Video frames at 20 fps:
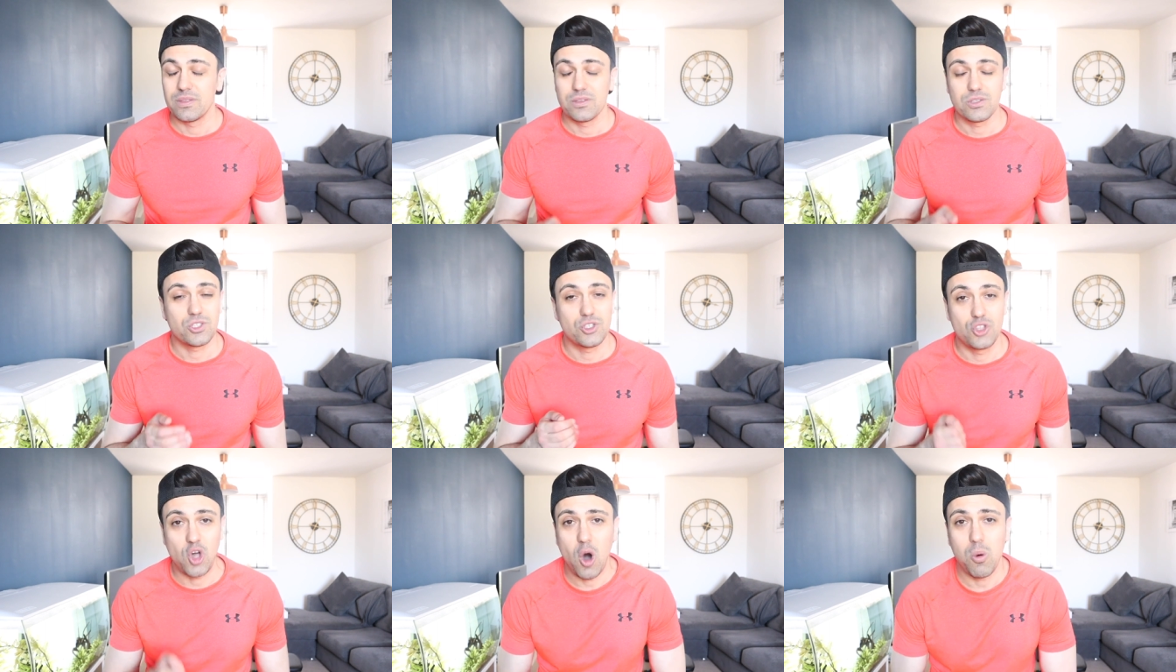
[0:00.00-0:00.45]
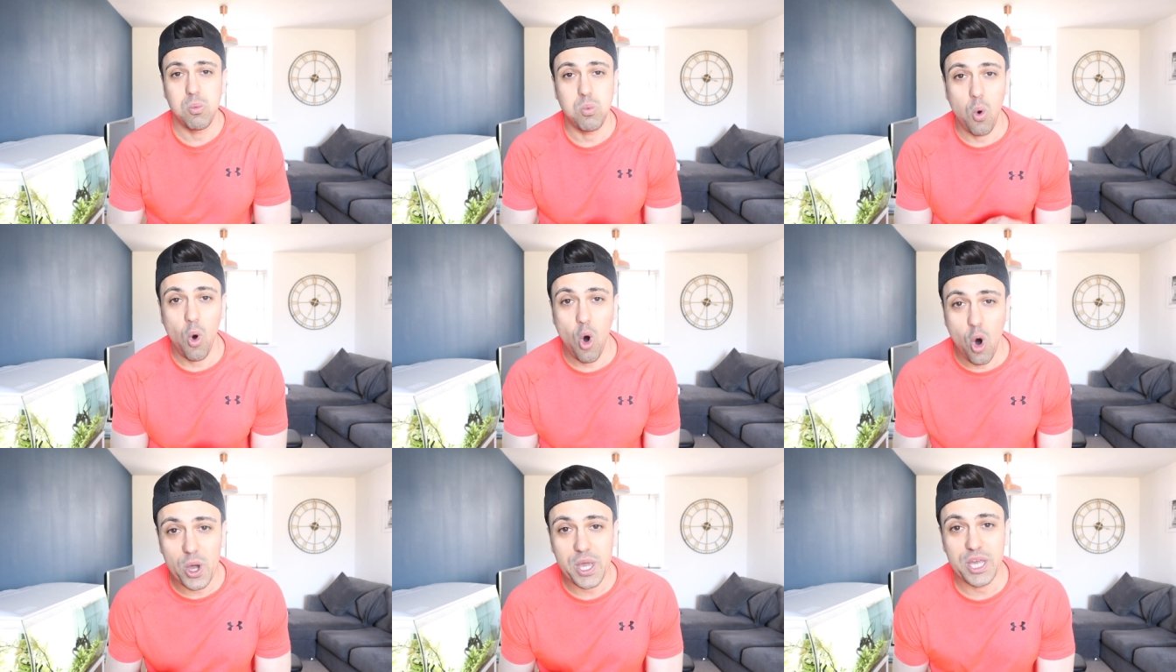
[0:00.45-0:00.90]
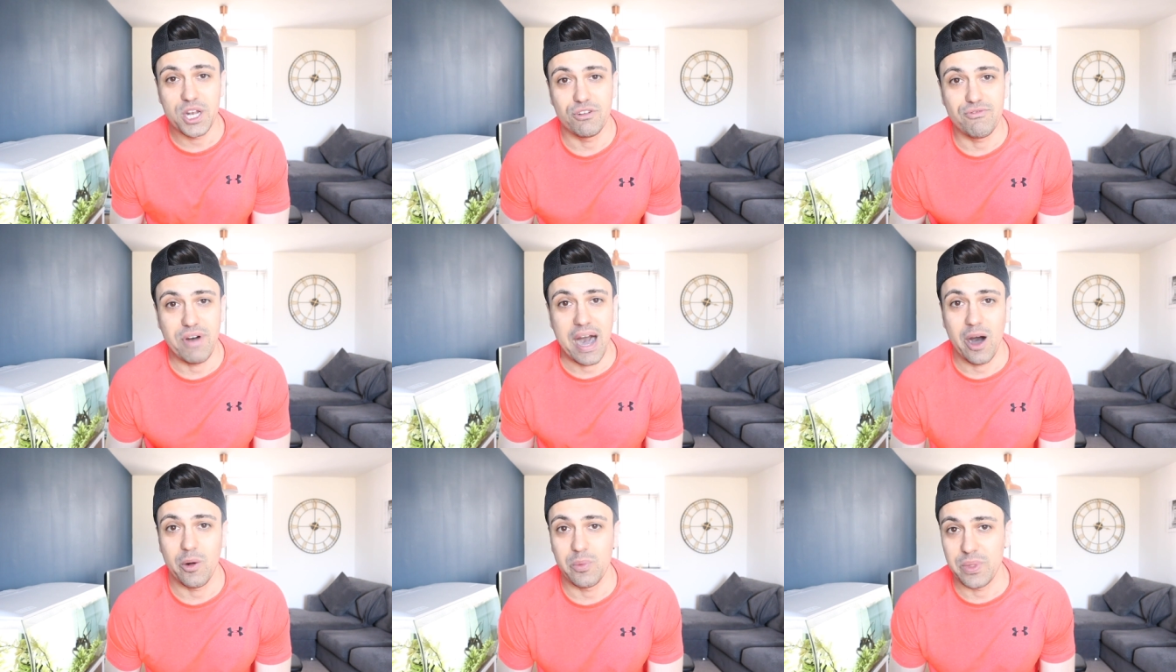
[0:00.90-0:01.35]
stop walking
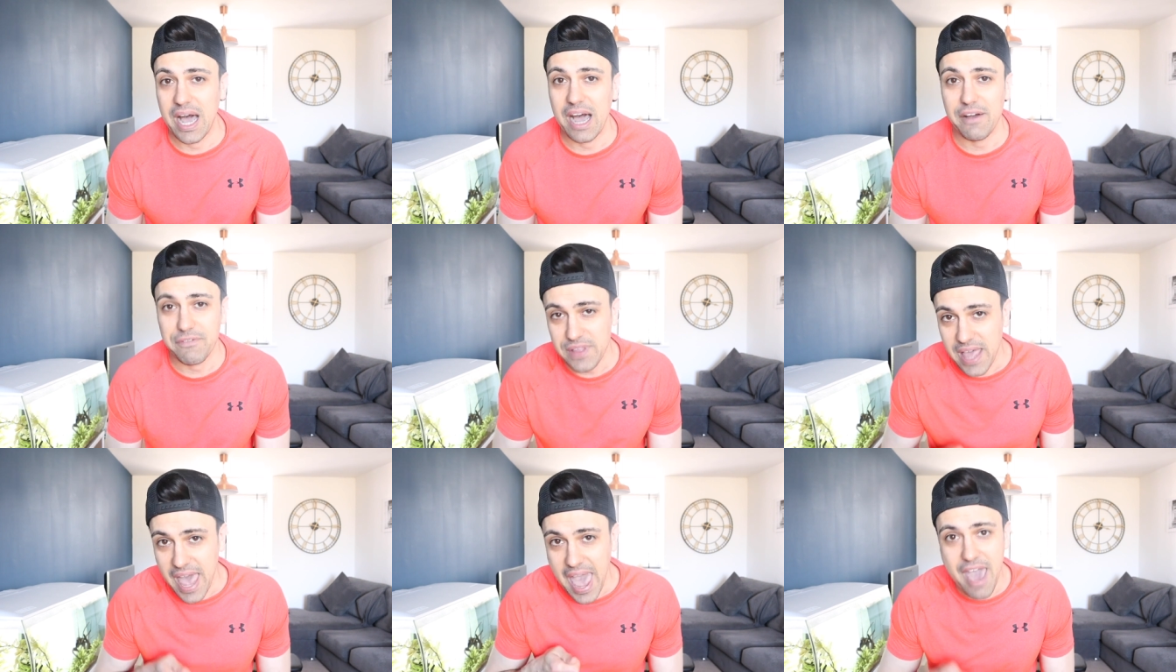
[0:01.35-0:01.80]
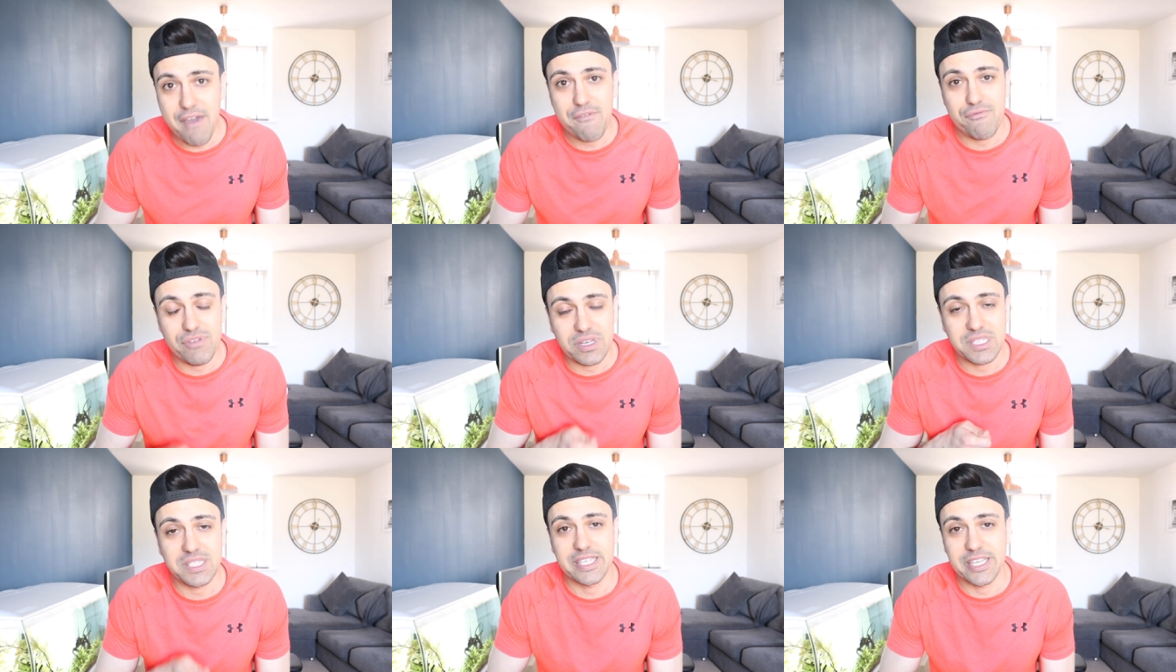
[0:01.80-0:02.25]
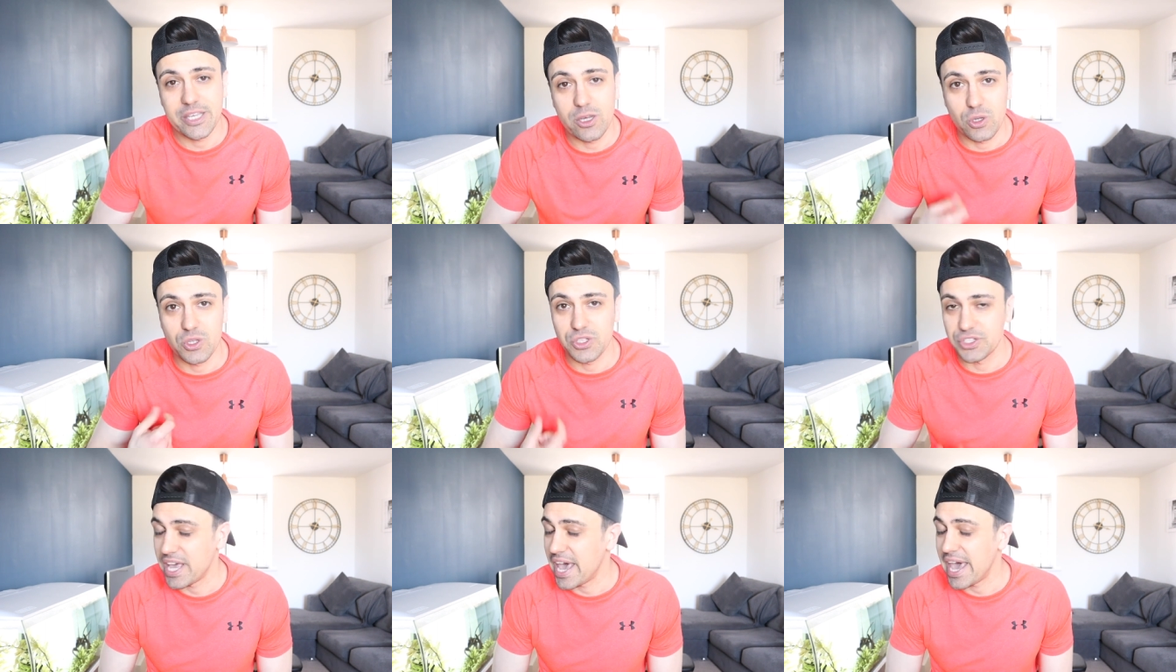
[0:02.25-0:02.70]
around after every
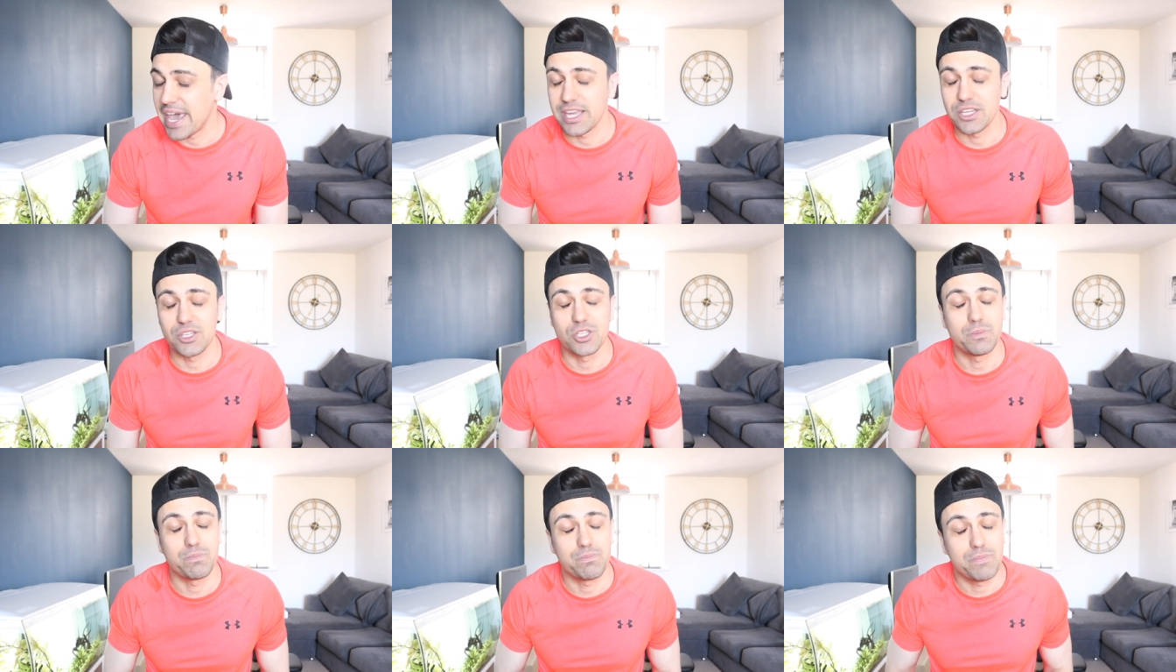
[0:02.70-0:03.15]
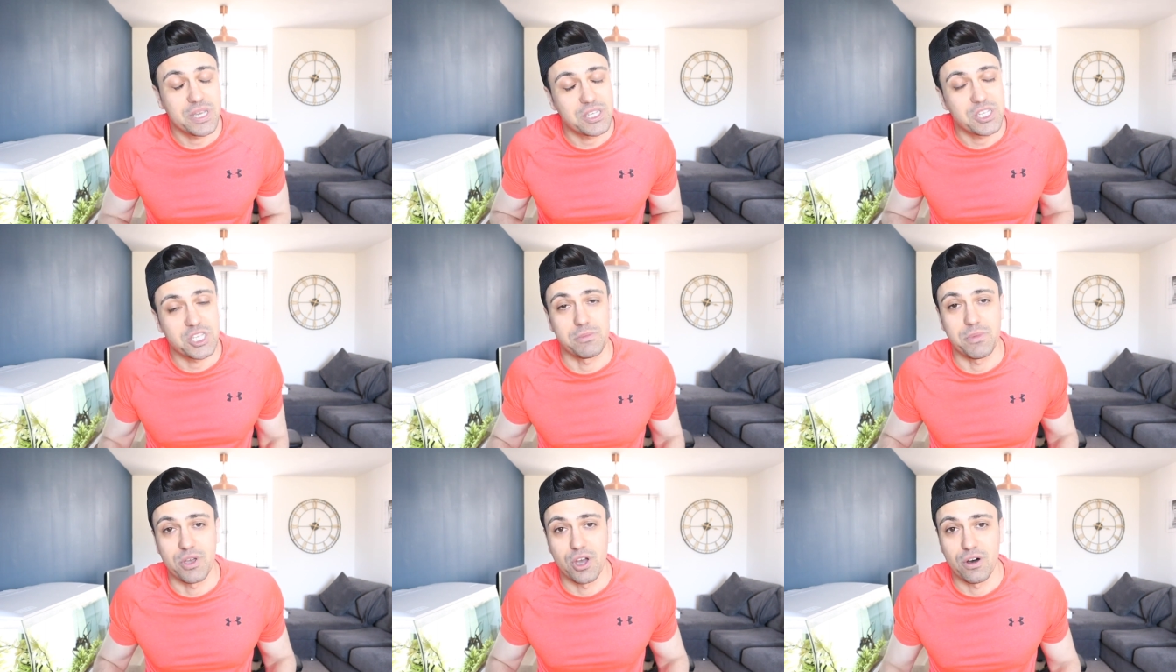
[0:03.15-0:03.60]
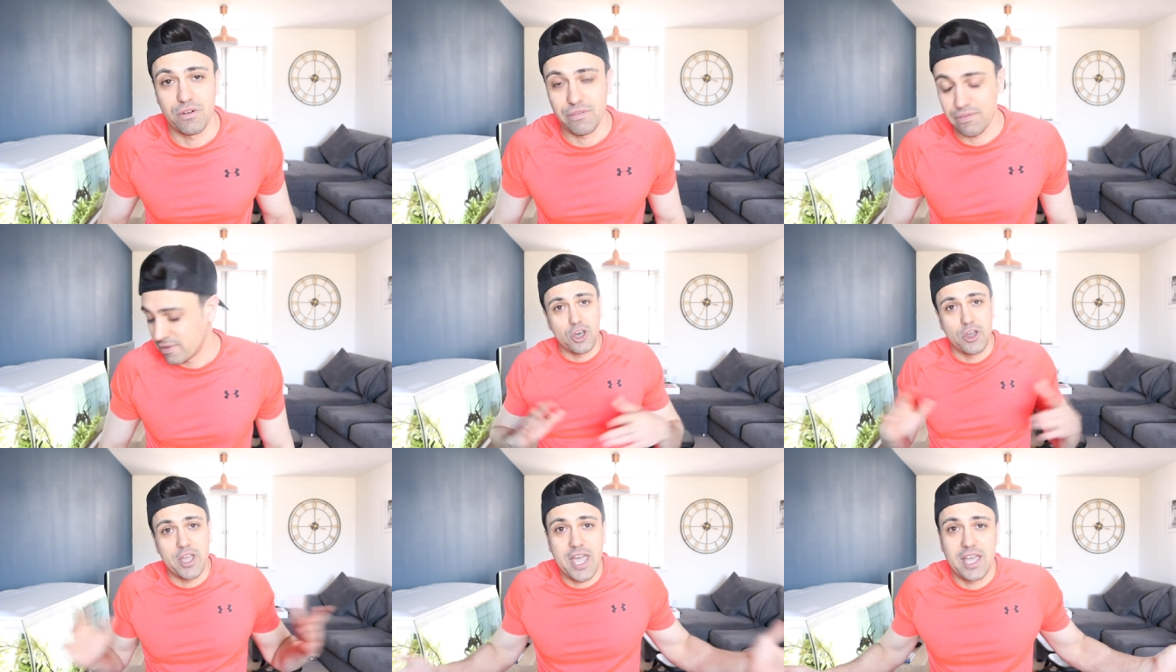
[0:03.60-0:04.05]
single set. It just pisses me
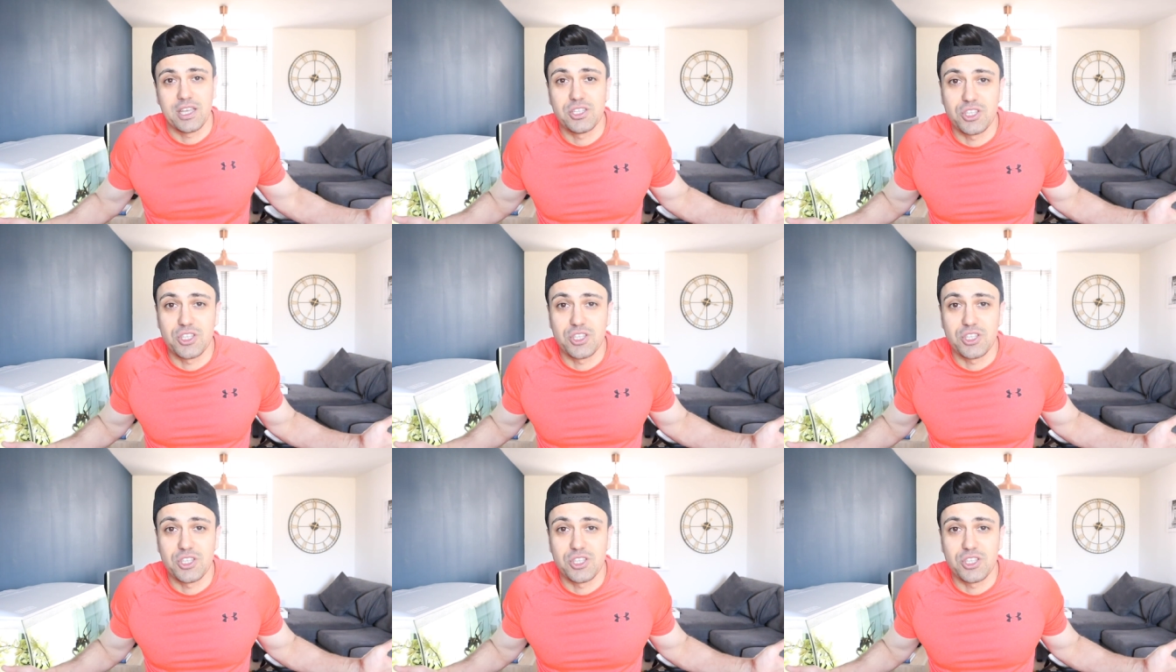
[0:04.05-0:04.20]
off. So yeah,